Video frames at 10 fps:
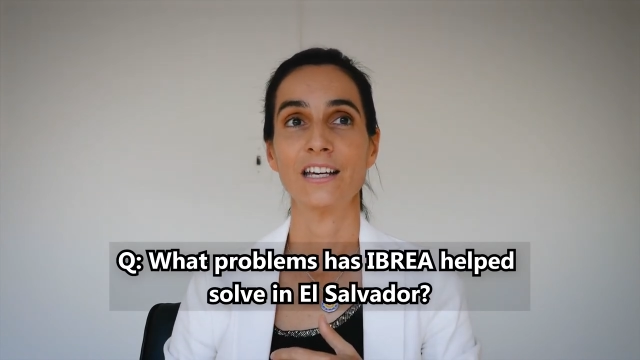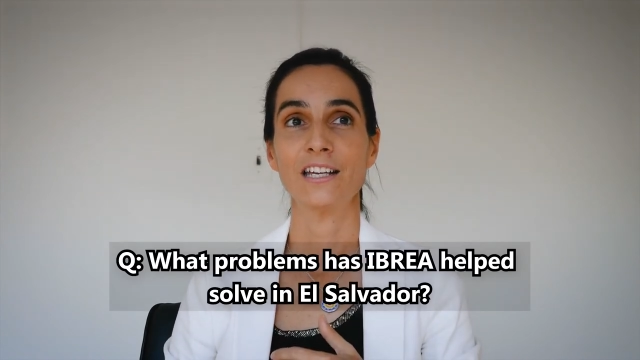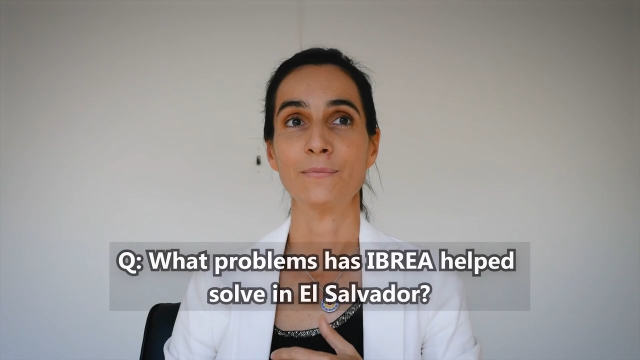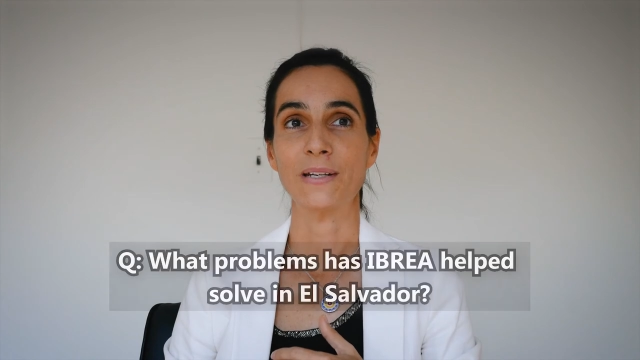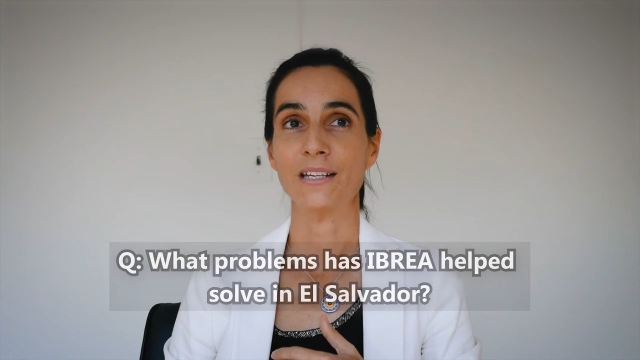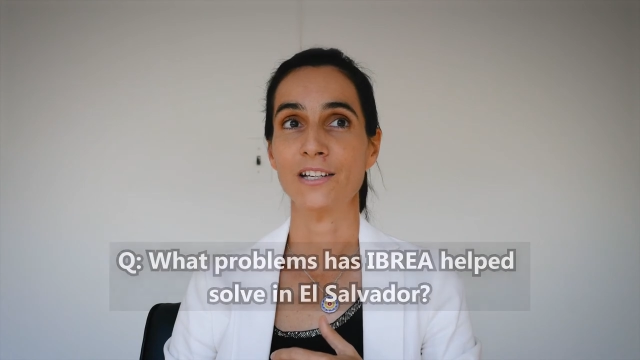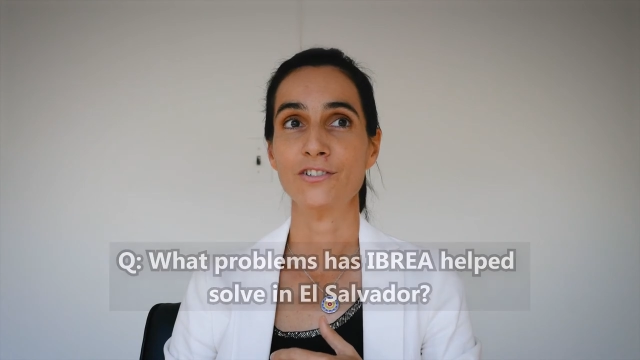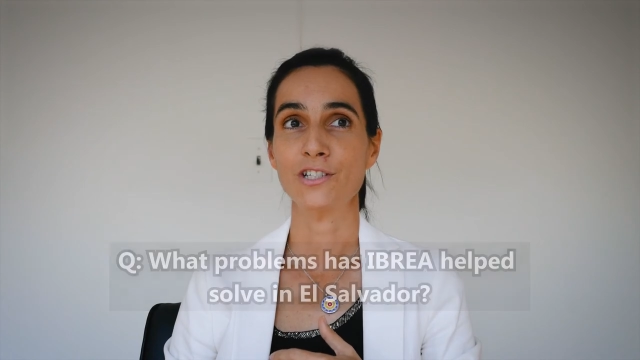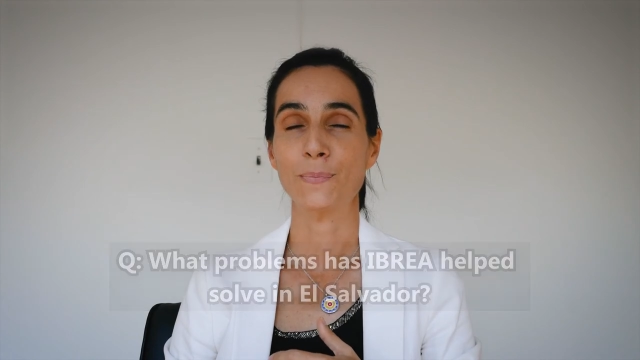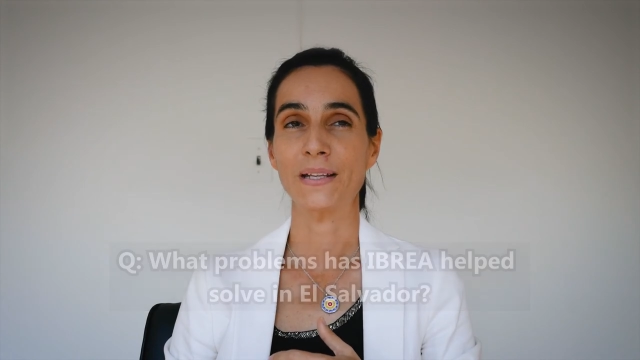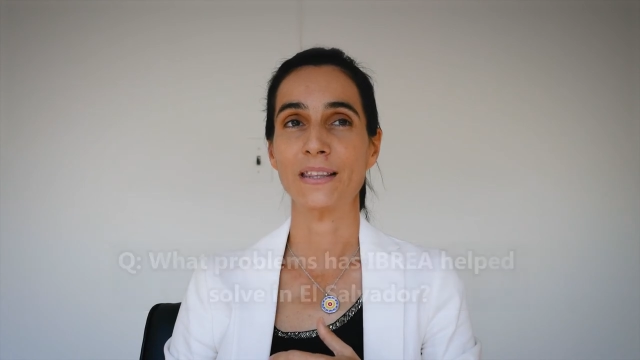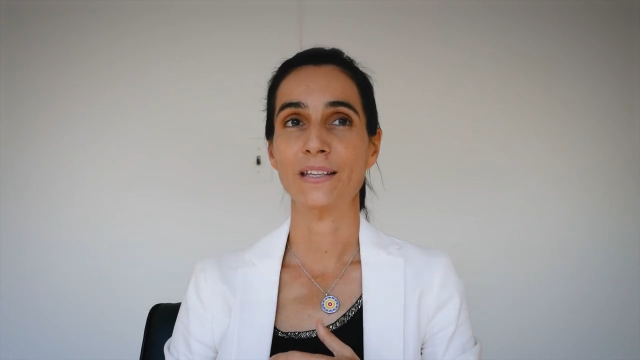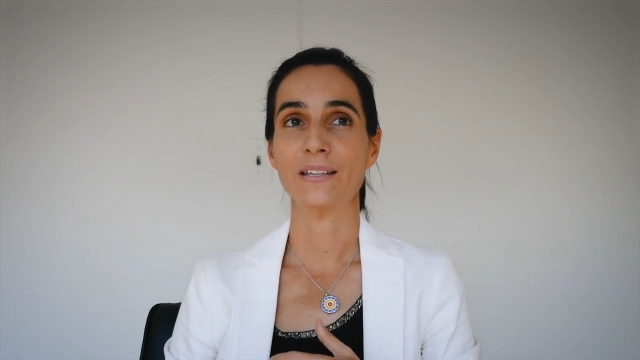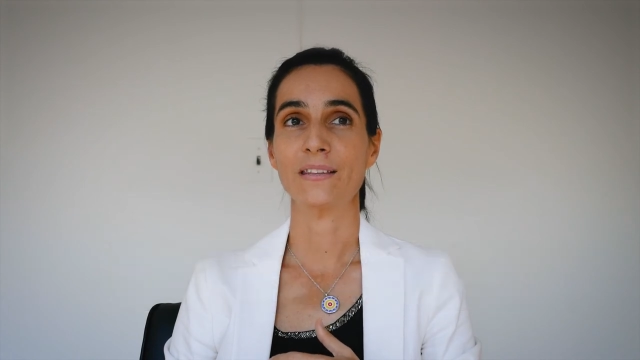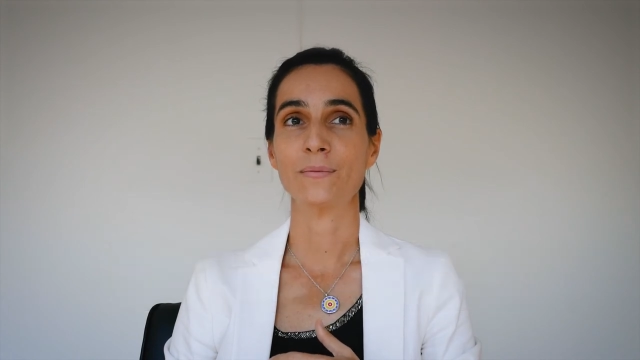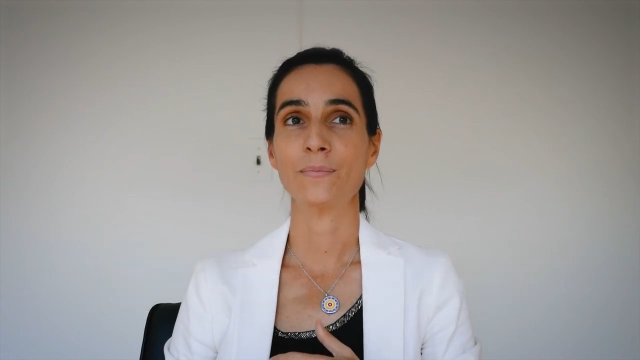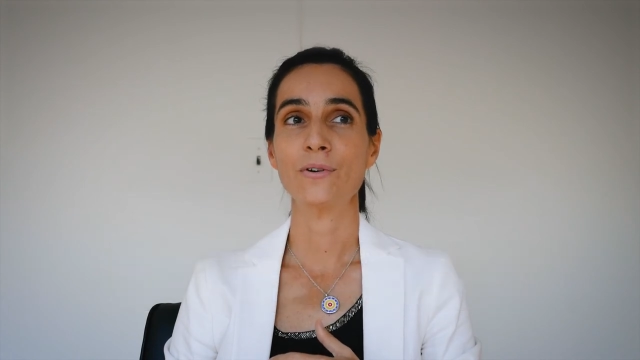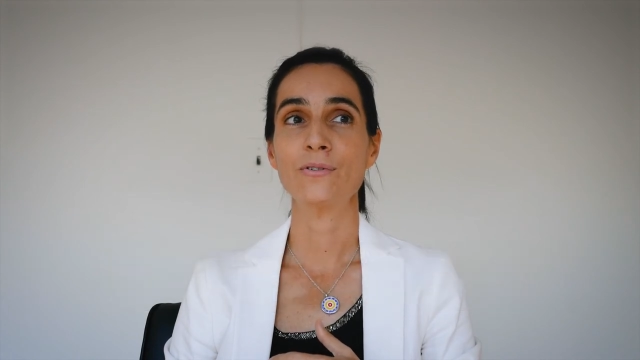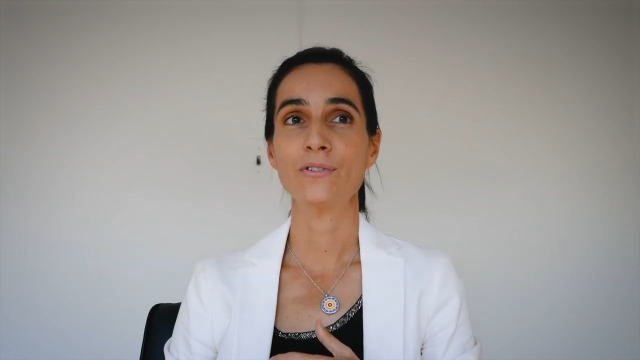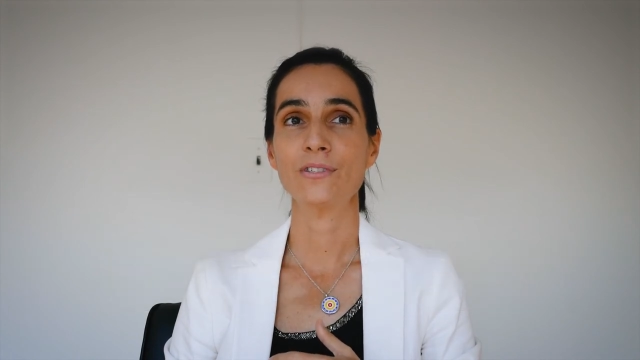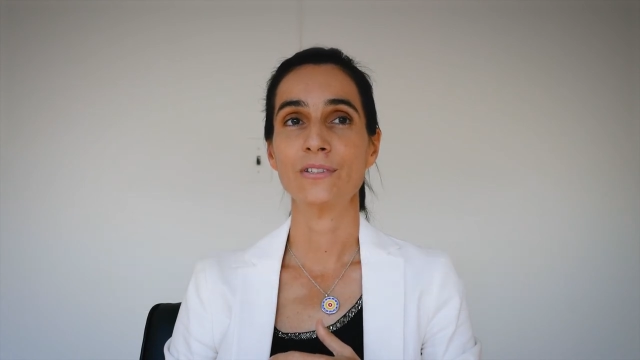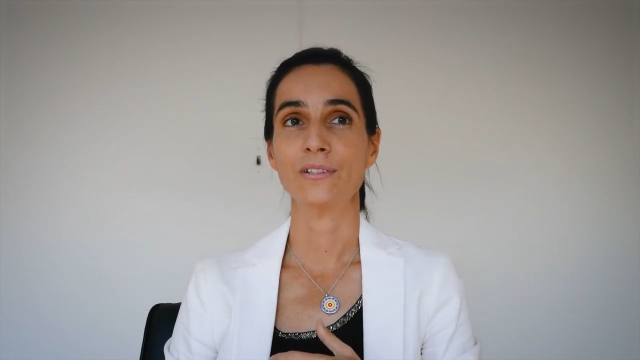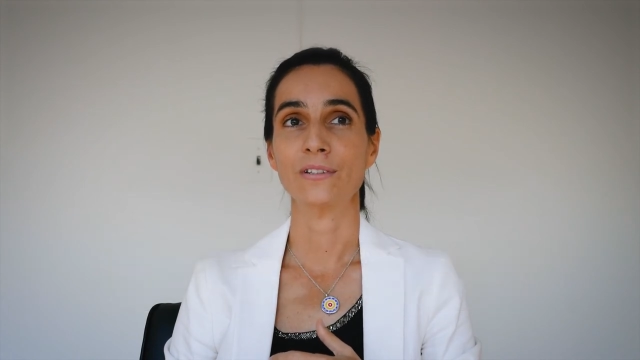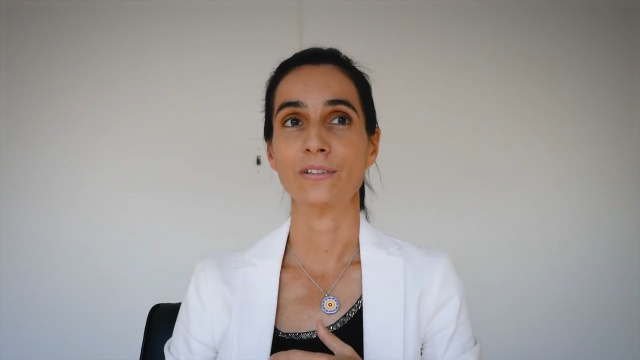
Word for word: in many countries, but the most